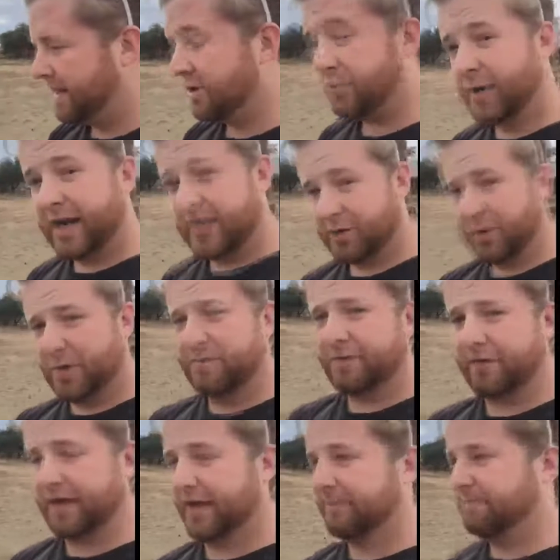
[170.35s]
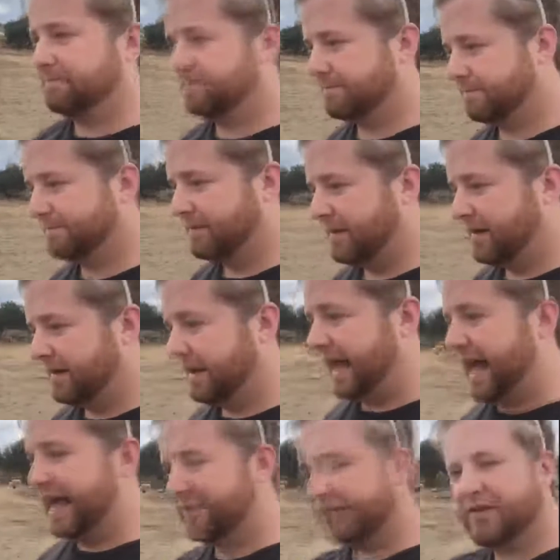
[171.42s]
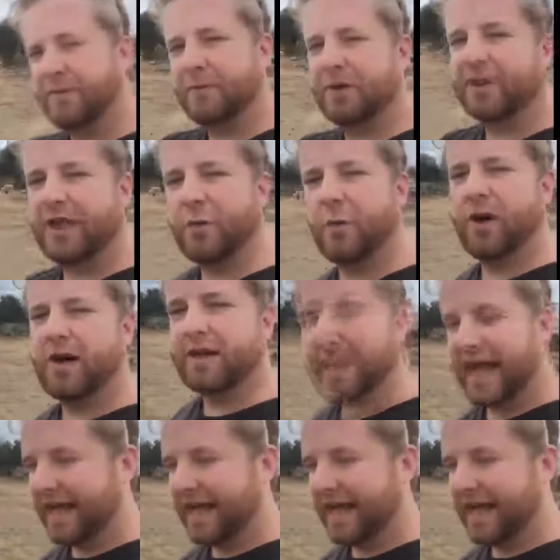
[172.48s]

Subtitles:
create a group for them, ask them what they want,